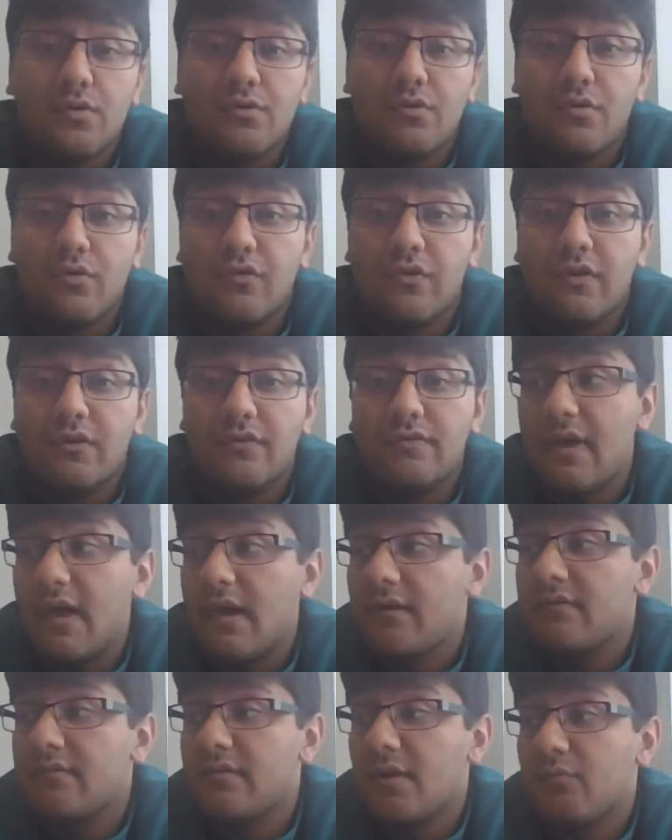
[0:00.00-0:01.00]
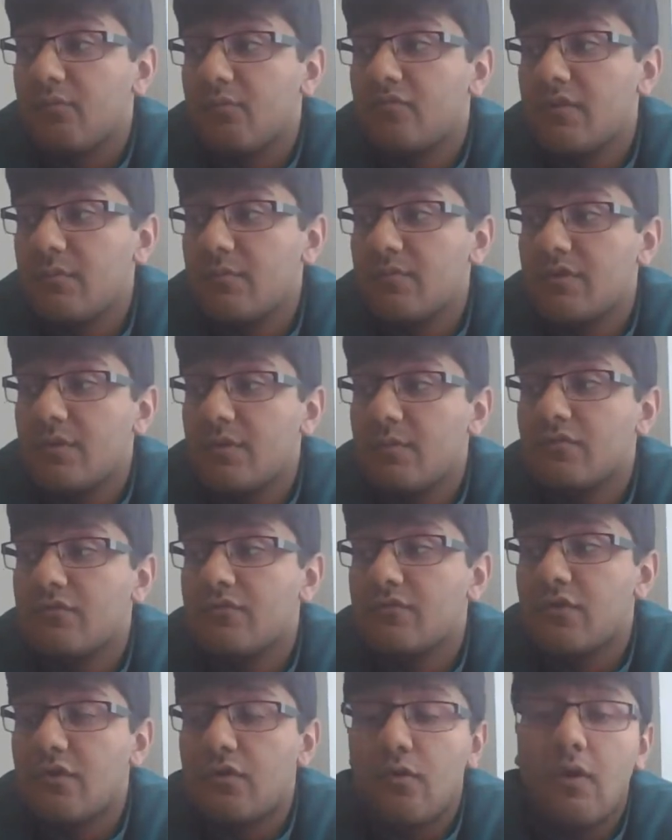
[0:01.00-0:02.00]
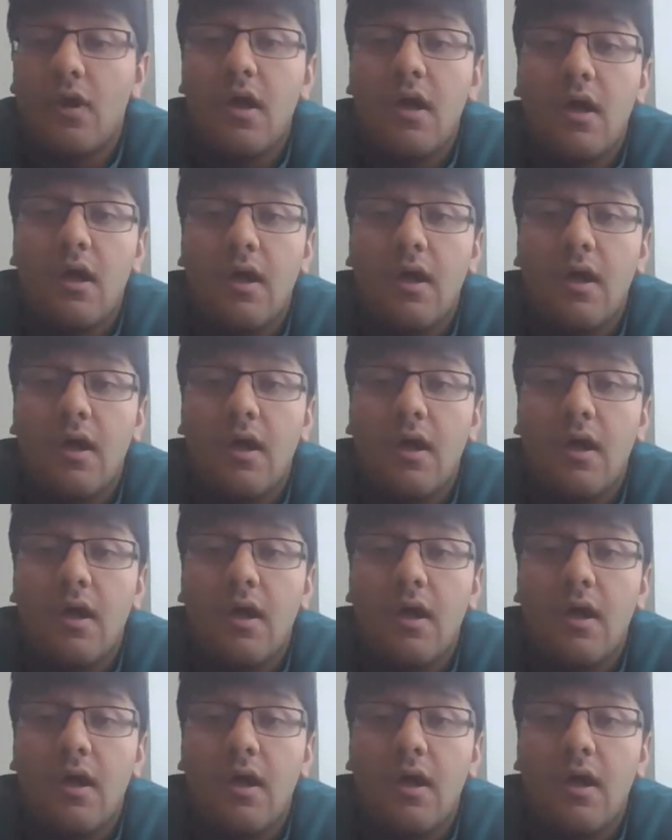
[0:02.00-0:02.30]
with those exact same symptoms. So